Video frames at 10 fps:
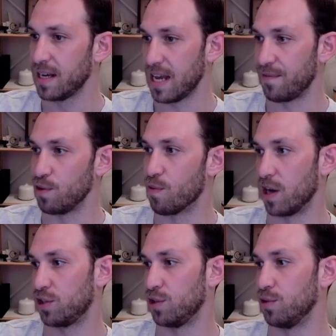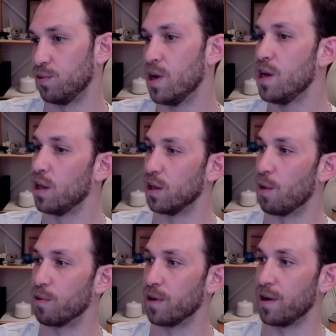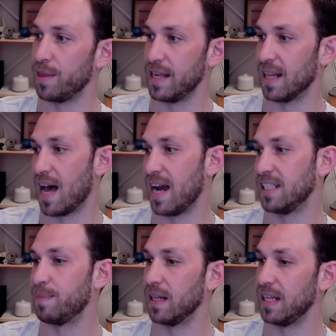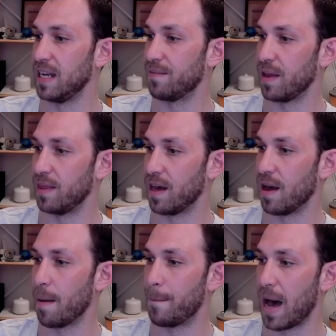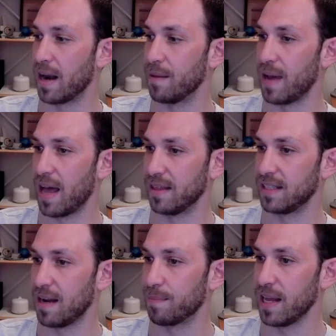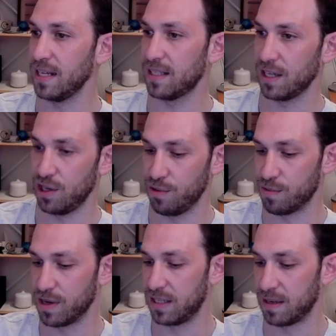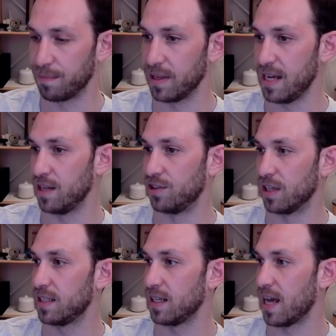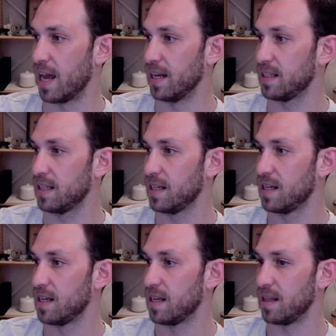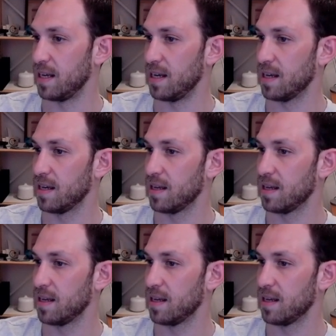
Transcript: If you want to lower the lines but leave the bottom at the same place, you would simply just edit the